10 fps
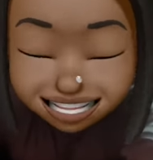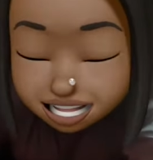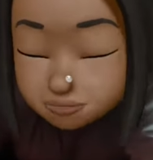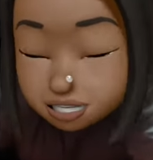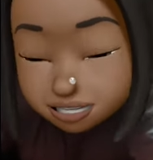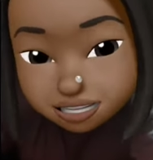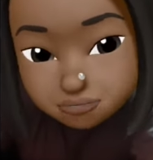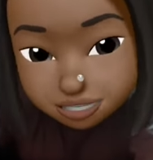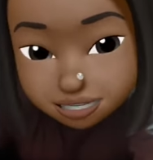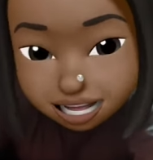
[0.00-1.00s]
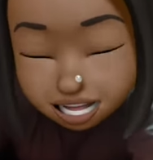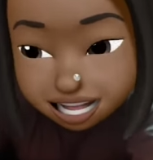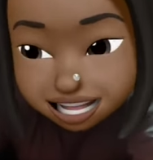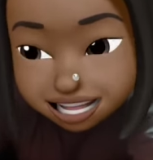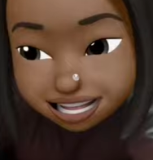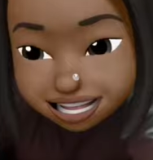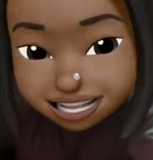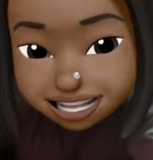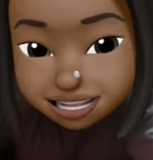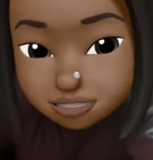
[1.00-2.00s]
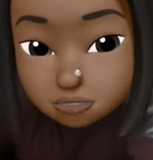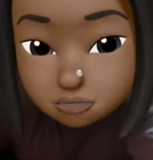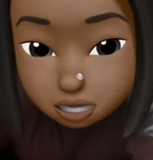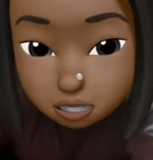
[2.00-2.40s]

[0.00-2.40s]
on the floor, for real.